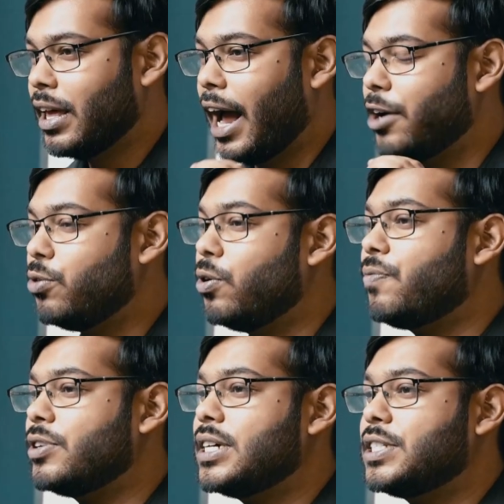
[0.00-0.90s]
And to look
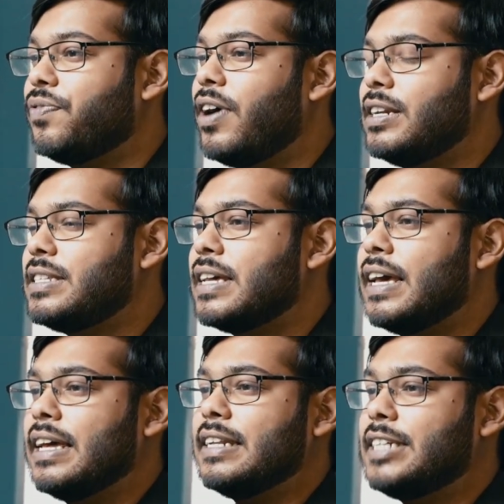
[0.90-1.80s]
for such funds,
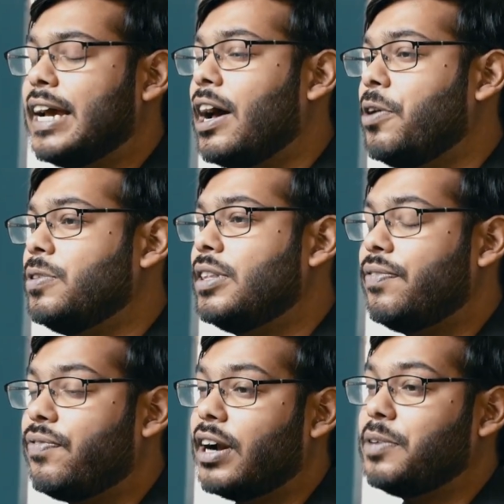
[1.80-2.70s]
check out the
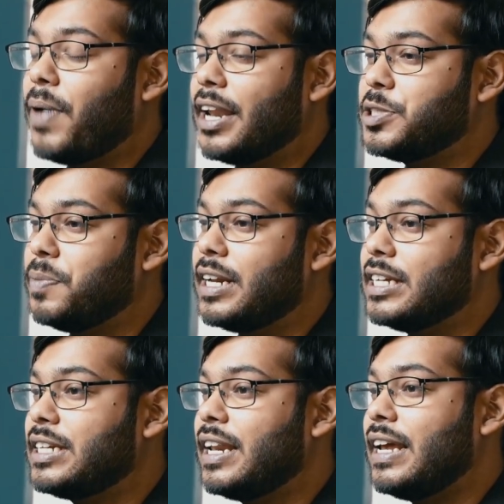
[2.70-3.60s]
fund management
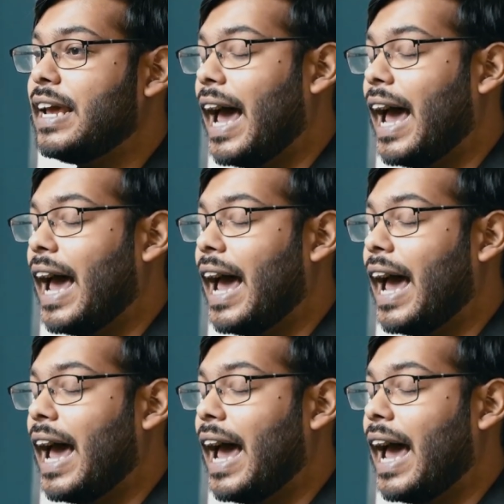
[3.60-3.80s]
history